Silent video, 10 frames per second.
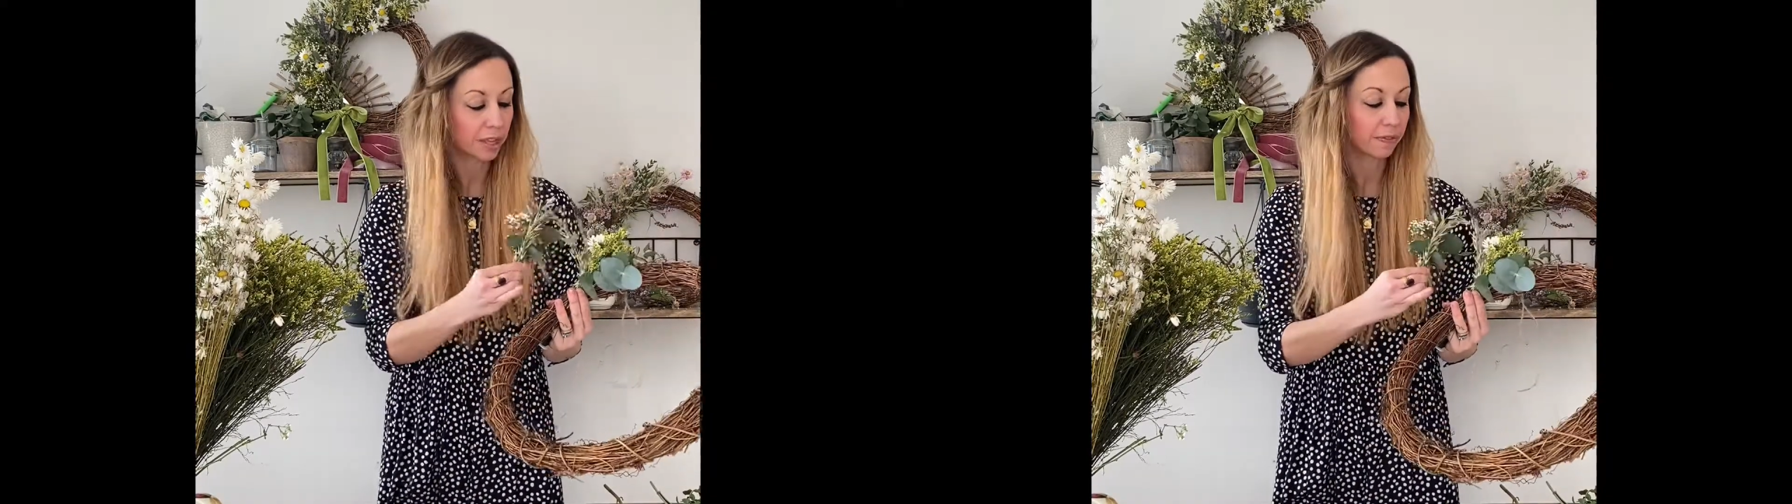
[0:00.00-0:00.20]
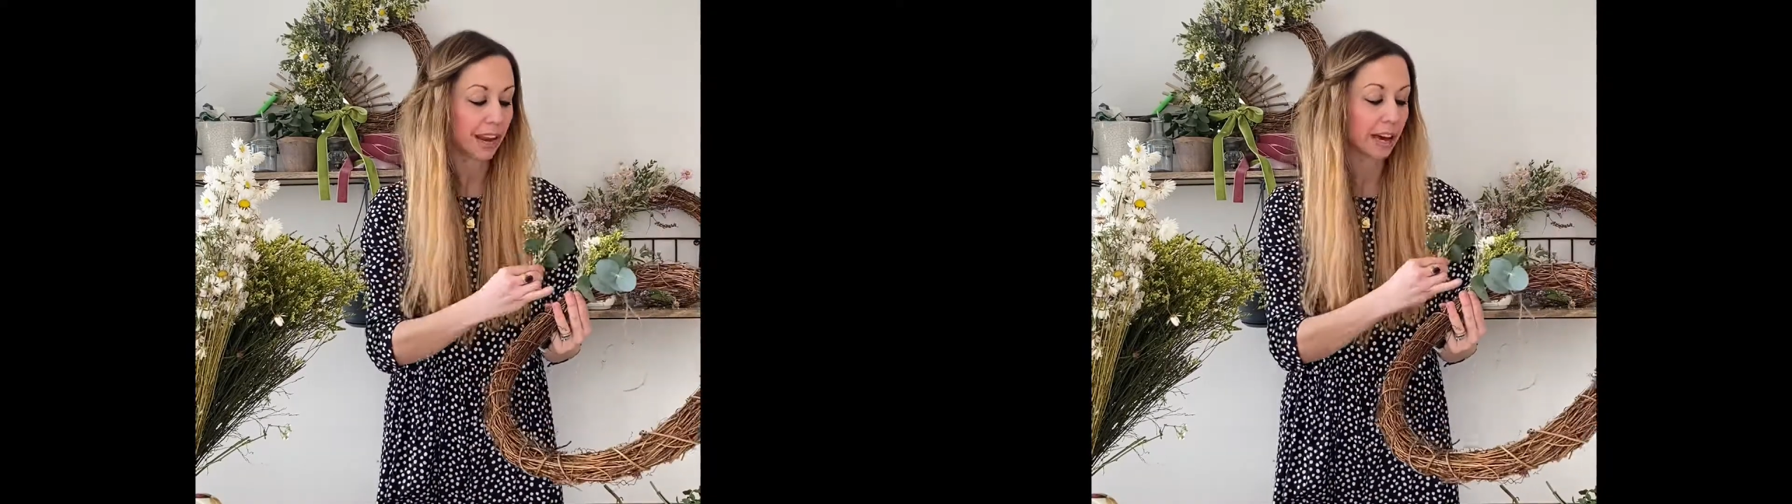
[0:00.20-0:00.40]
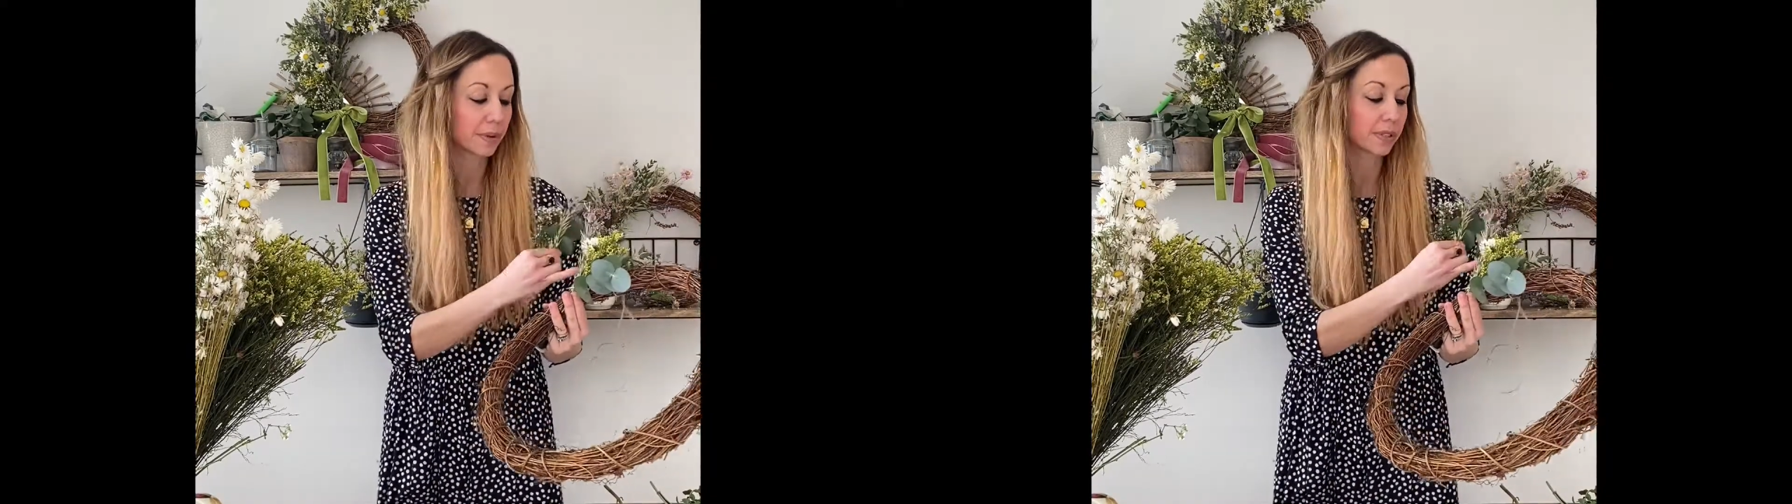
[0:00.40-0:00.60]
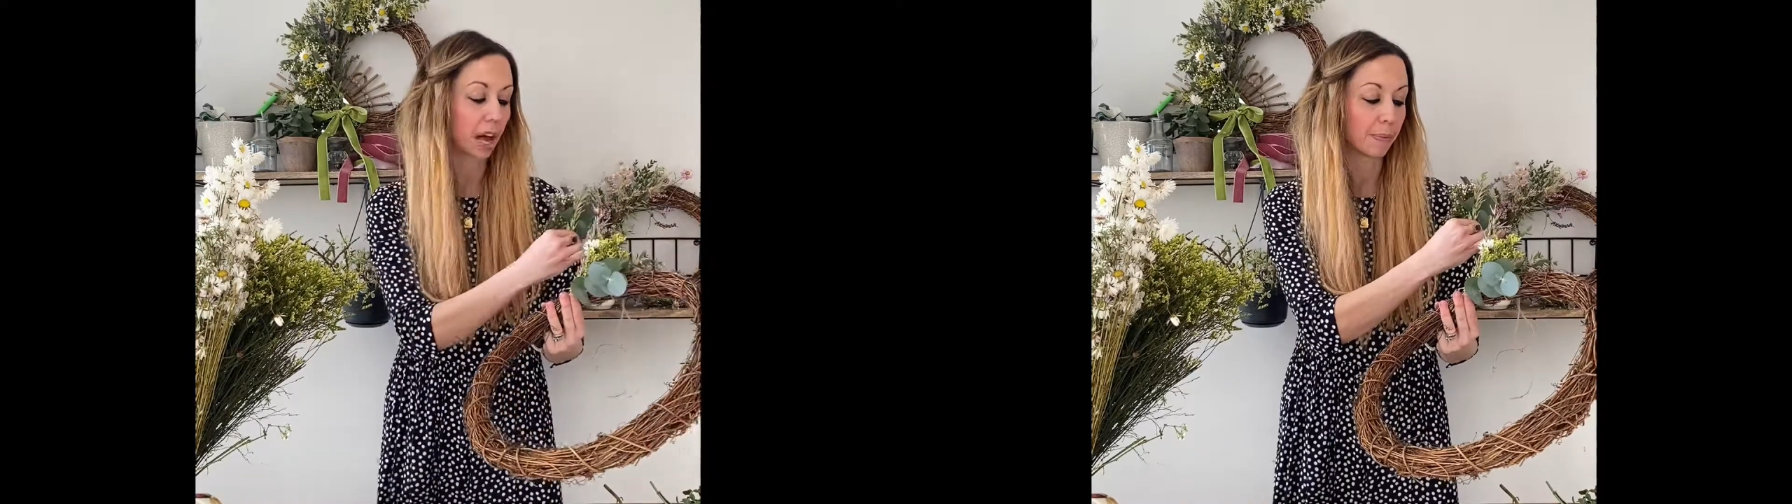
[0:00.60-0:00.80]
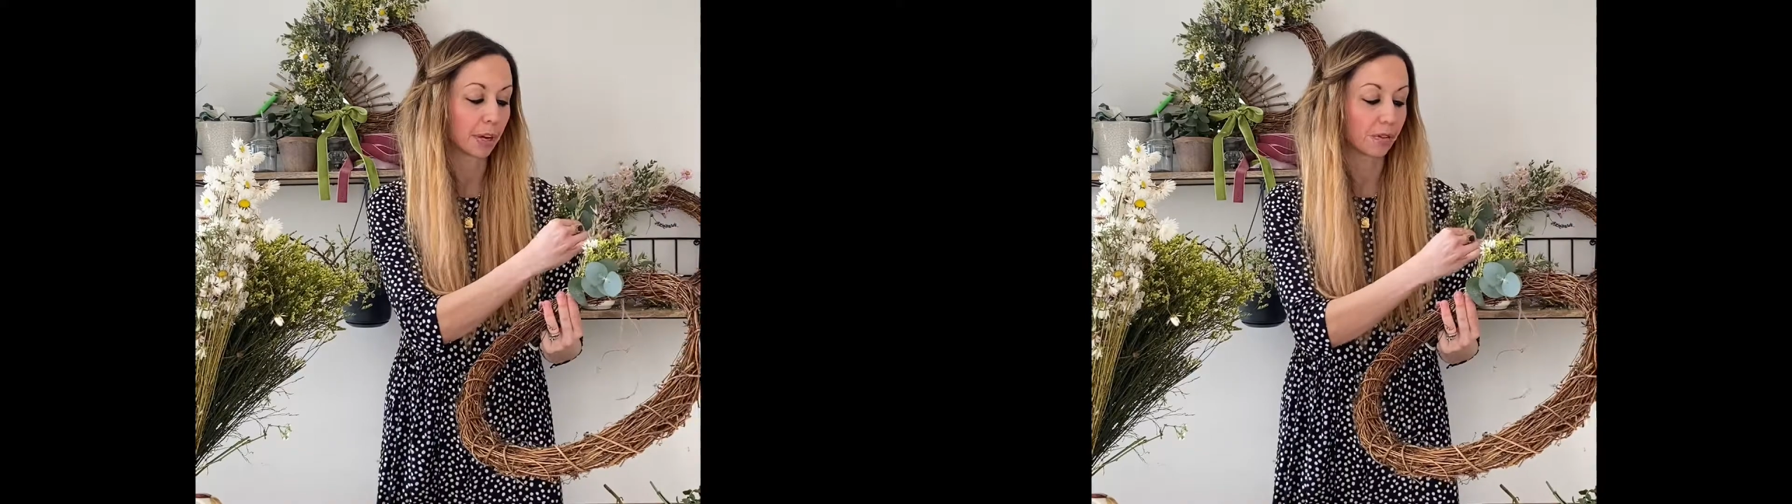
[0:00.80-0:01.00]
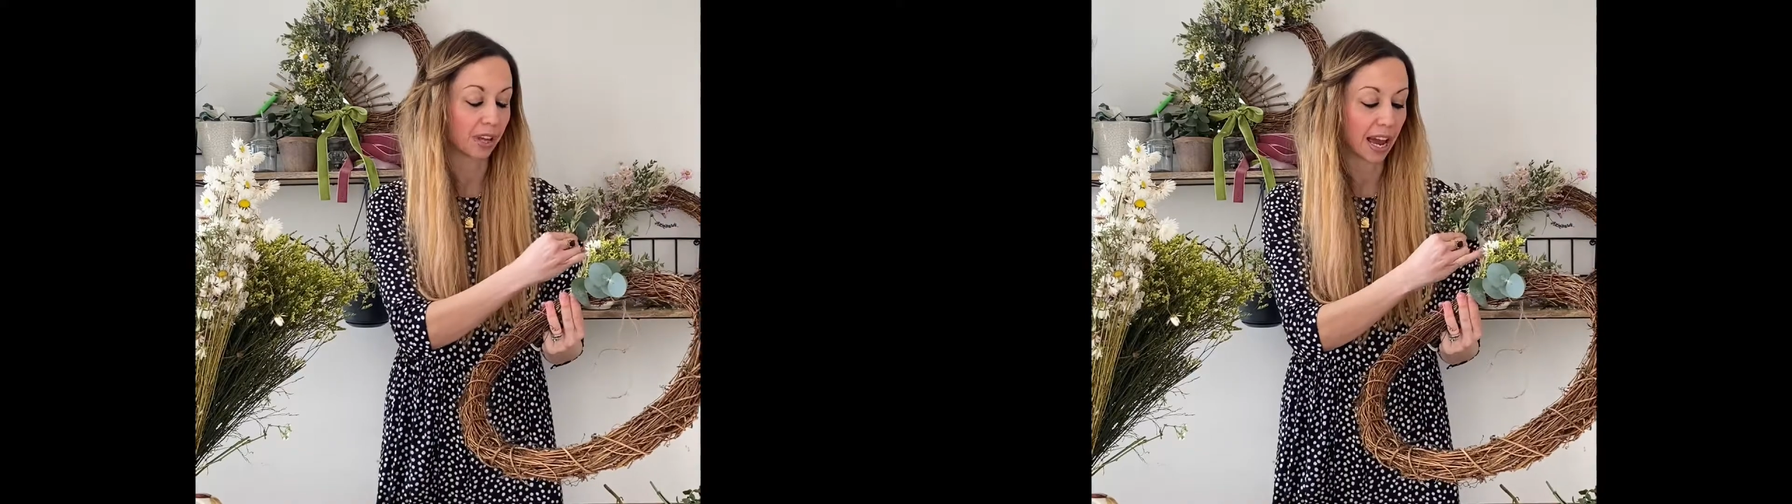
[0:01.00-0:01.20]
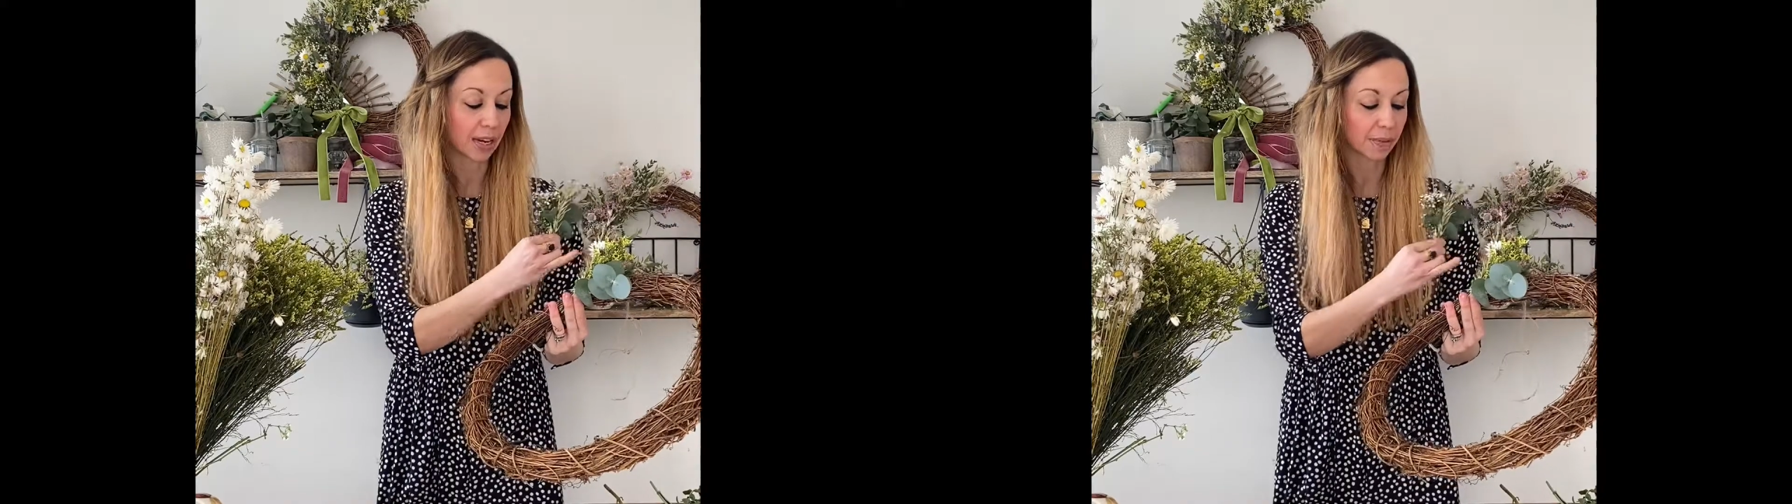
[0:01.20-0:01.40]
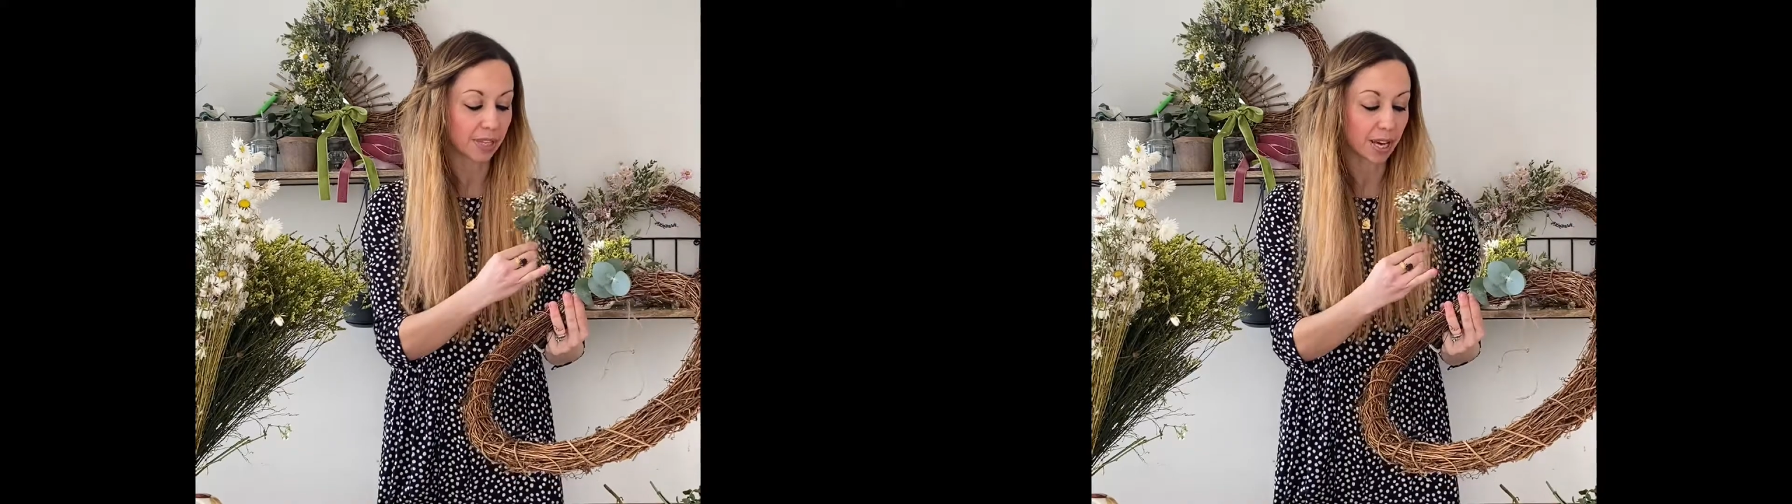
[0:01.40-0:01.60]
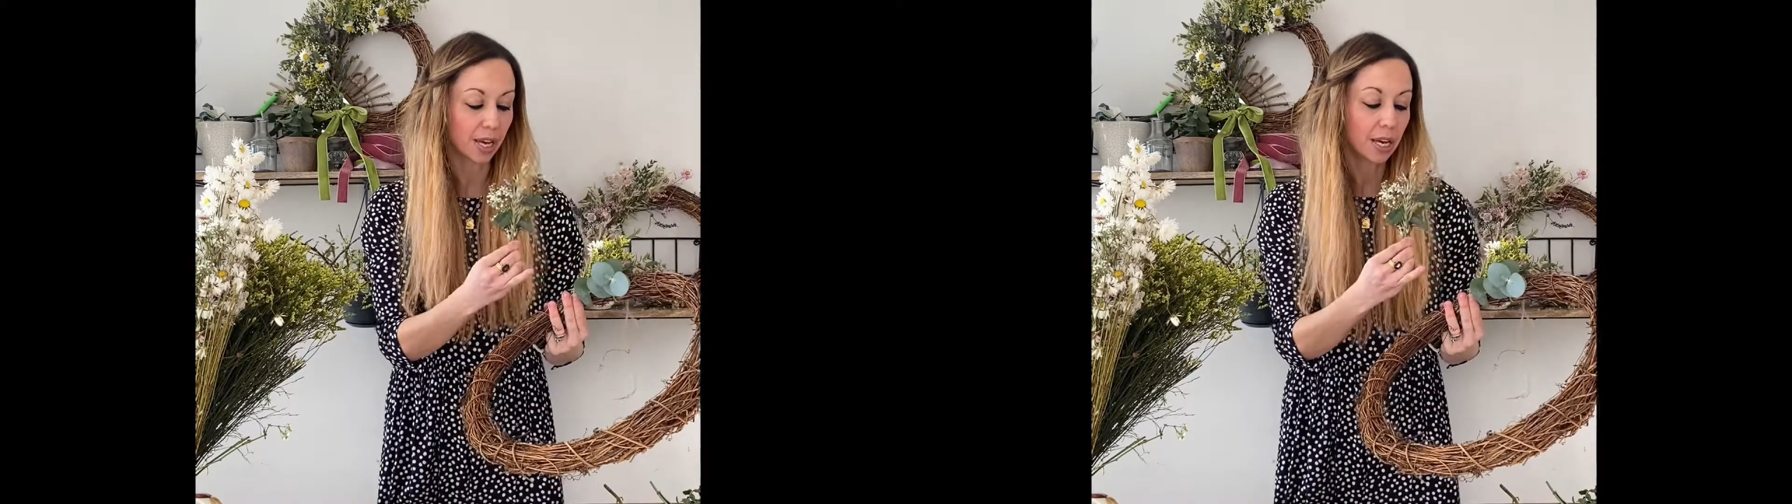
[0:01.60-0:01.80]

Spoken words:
flowers coming on the outer,